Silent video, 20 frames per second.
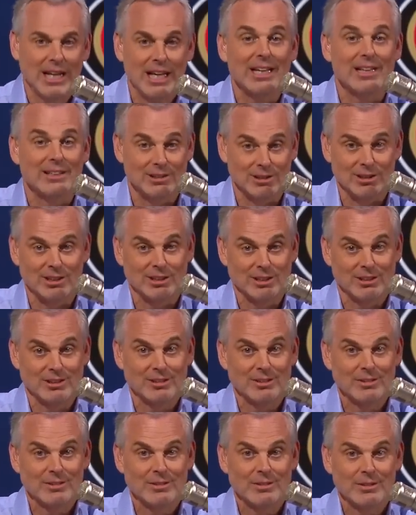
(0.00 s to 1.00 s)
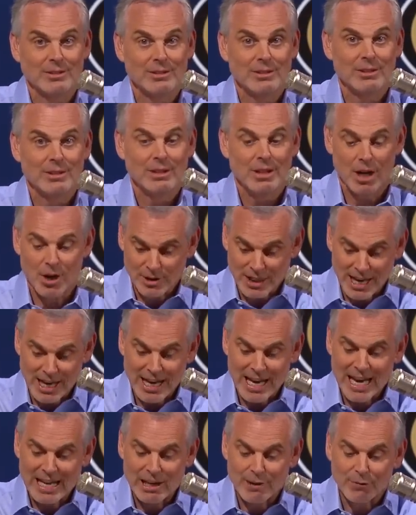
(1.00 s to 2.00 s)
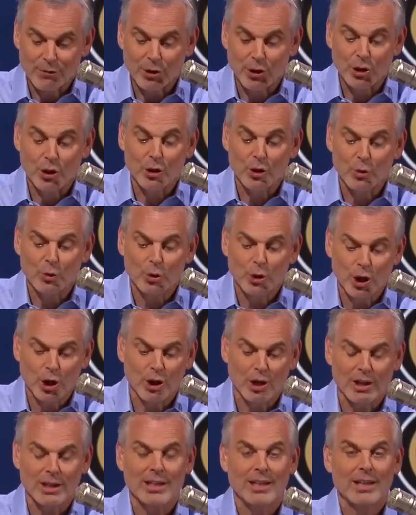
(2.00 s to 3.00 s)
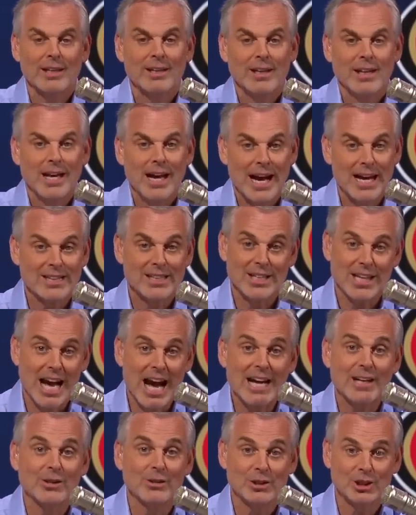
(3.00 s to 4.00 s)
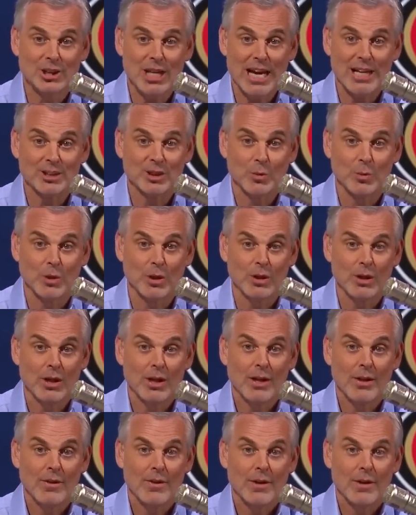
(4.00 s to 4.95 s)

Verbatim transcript: it is. Okay? And if you look at the Niners schedule,